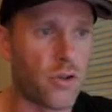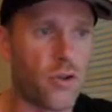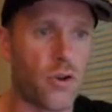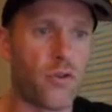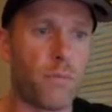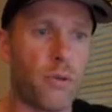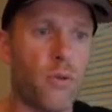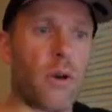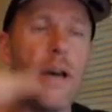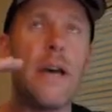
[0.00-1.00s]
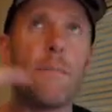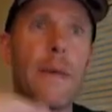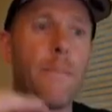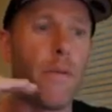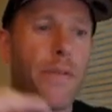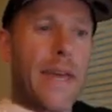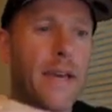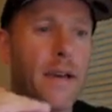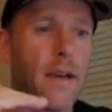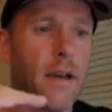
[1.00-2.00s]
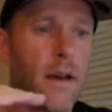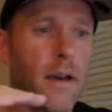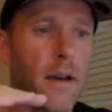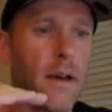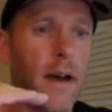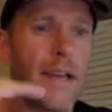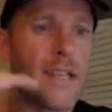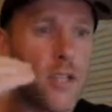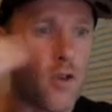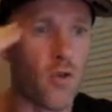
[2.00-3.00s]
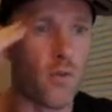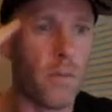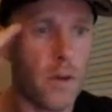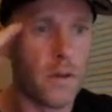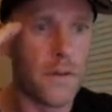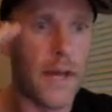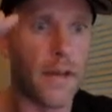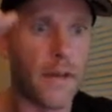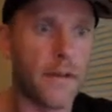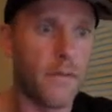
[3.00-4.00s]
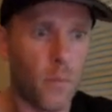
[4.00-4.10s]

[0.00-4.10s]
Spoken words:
turns to blue, people assume that